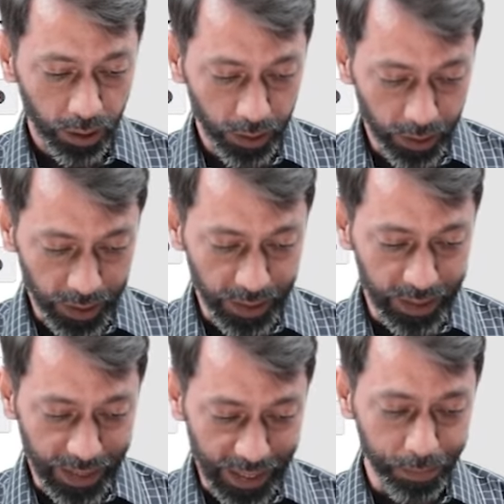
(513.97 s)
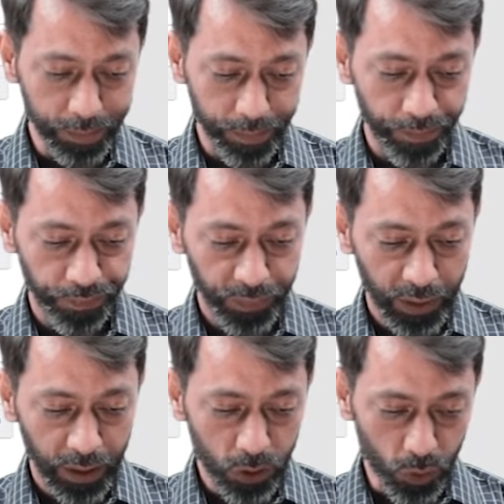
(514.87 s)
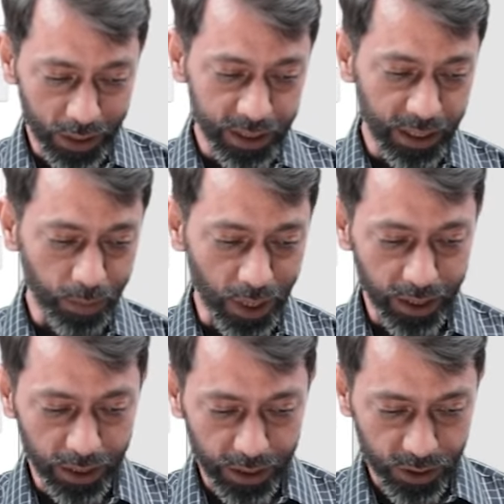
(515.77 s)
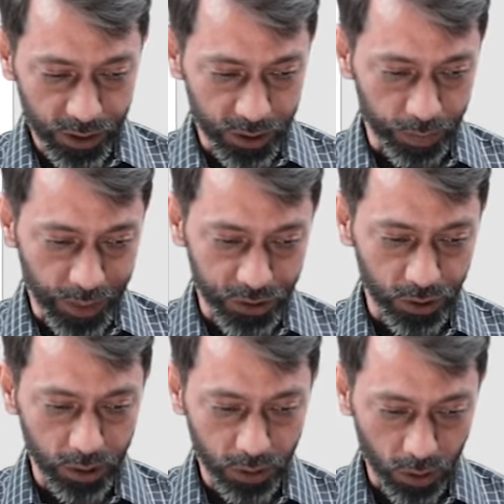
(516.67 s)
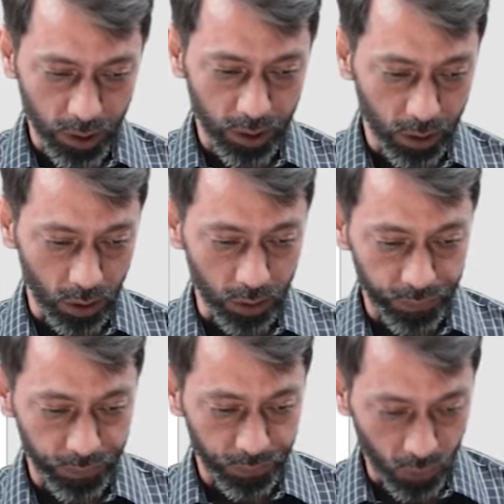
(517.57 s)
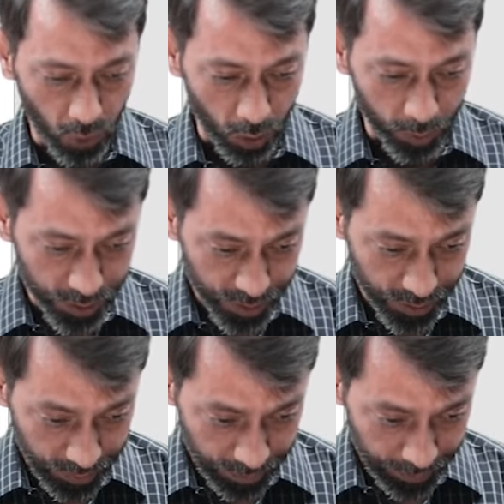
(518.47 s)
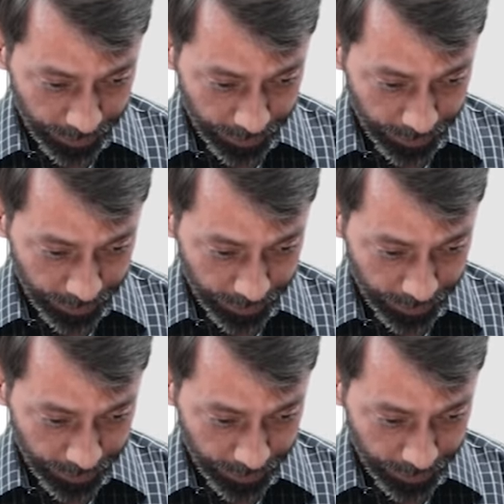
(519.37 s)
Degree name, so let's say in my case, it's Bachelor of Commerce,